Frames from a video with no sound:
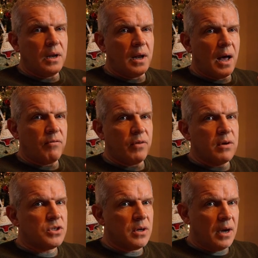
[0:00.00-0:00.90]
Now, for
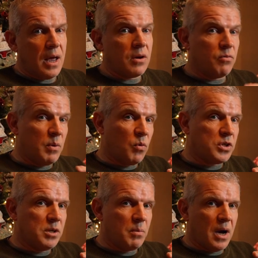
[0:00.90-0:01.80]
those of you, again, who have been
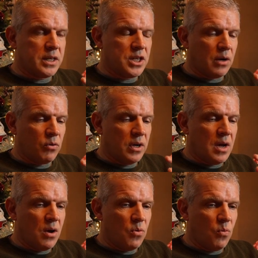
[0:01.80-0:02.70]
watching my channel, you
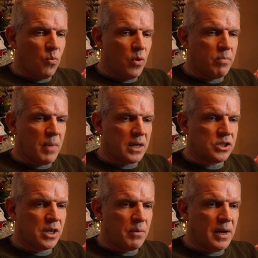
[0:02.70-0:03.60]
know with my
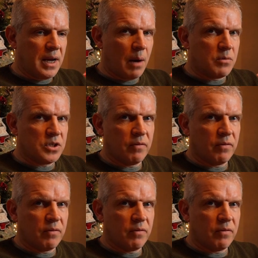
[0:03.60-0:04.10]
Sony cameras,